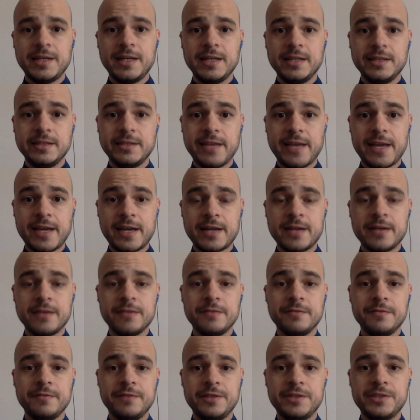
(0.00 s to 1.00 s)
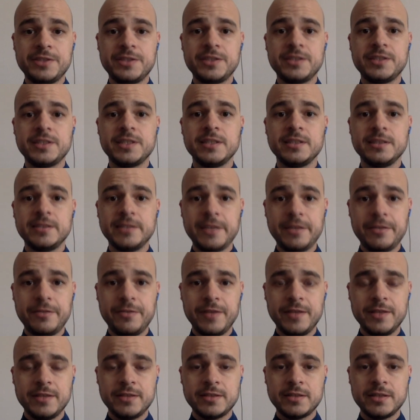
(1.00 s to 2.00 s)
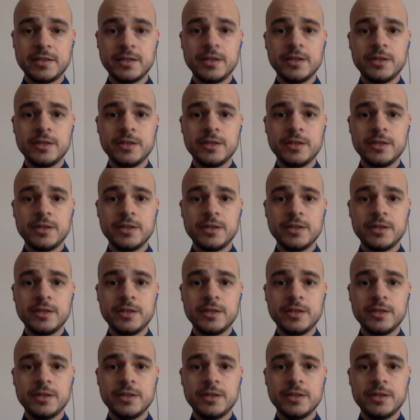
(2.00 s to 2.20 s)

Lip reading: attack versus defense.